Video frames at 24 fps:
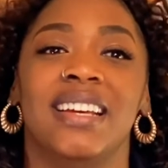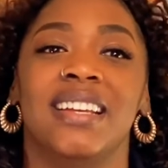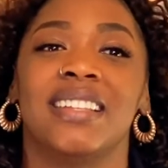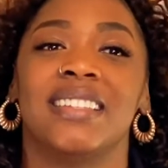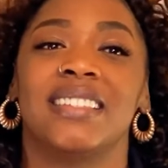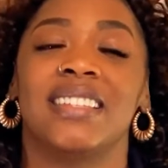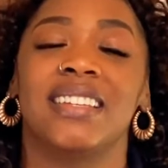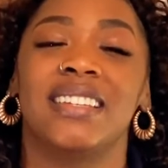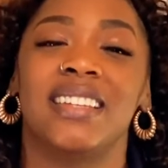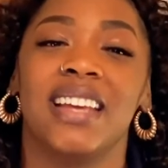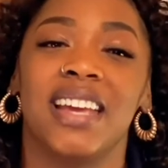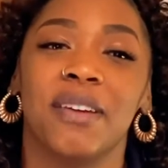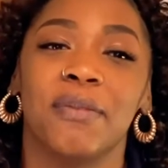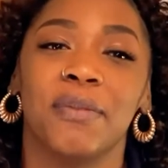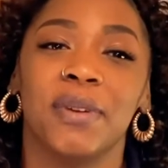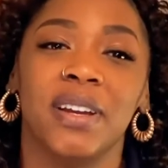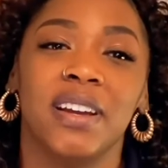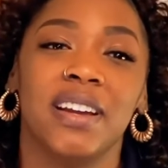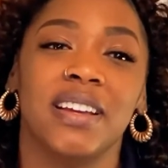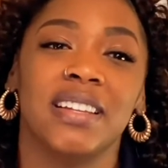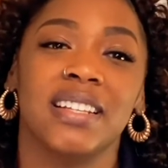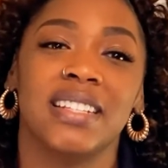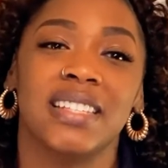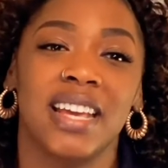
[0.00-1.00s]
Today we're
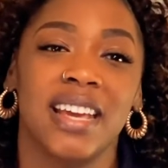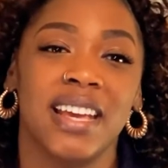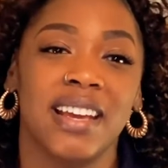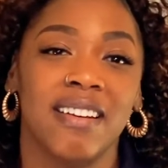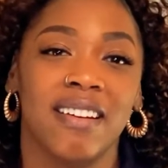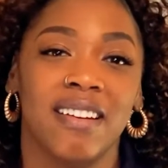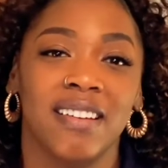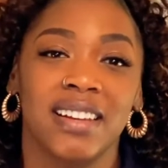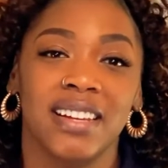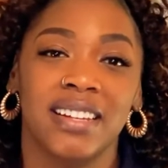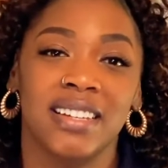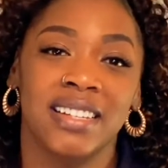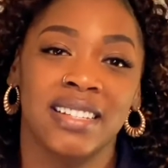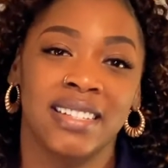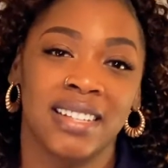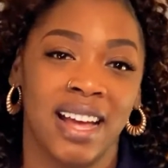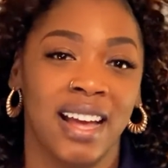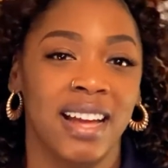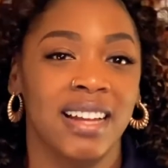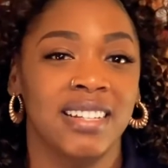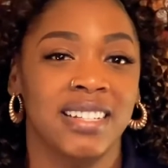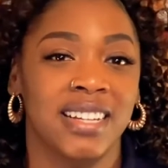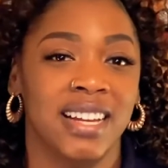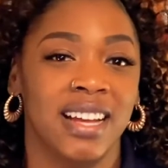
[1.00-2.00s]
going to take on a
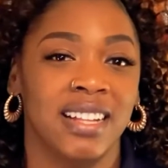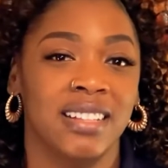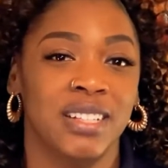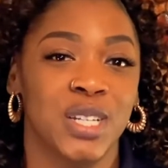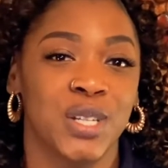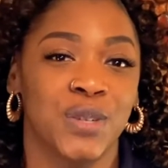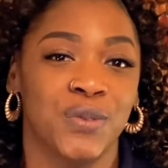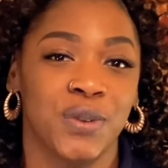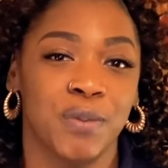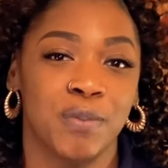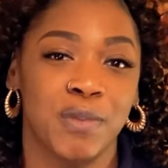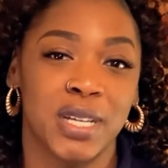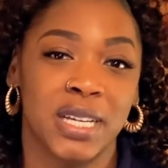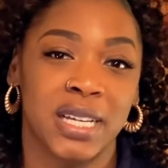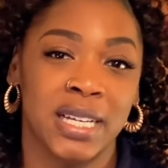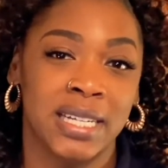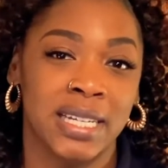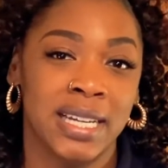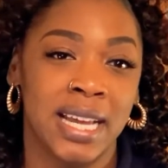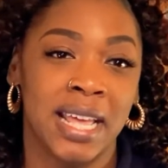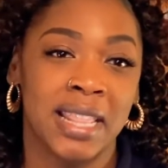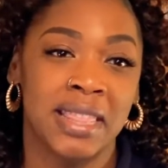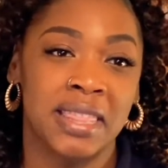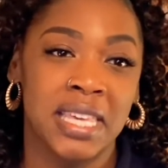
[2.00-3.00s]
design challenge from the
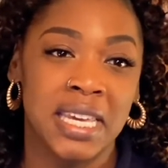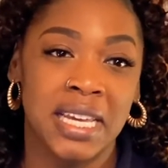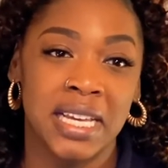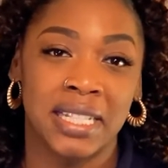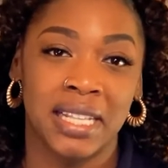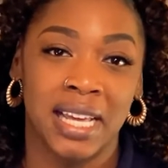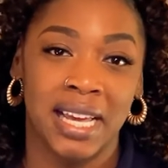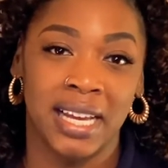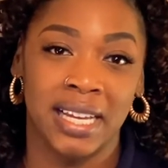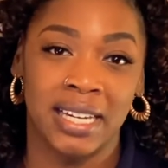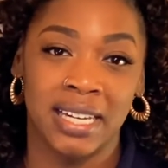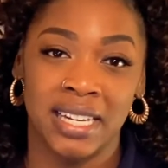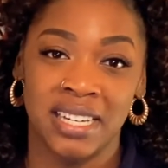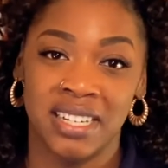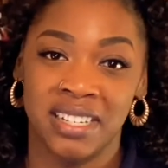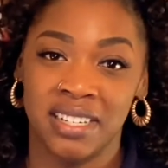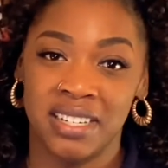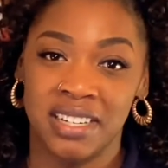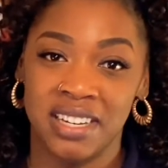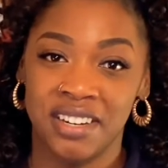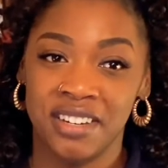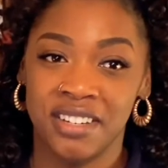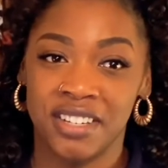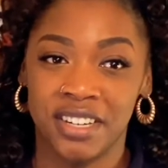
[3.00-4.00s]
Cadette Think Like an
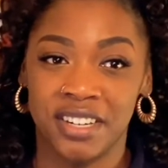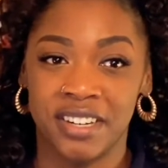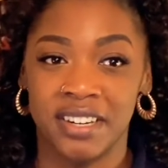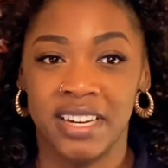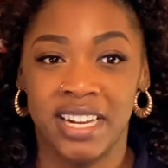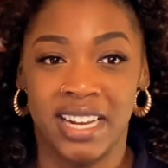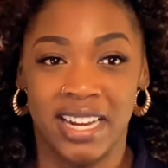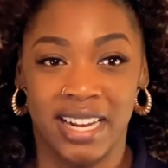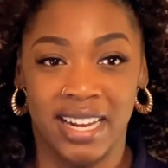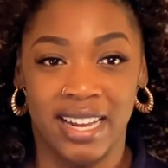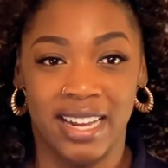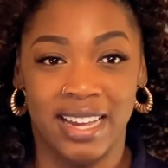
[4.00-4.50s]
Engineer journey.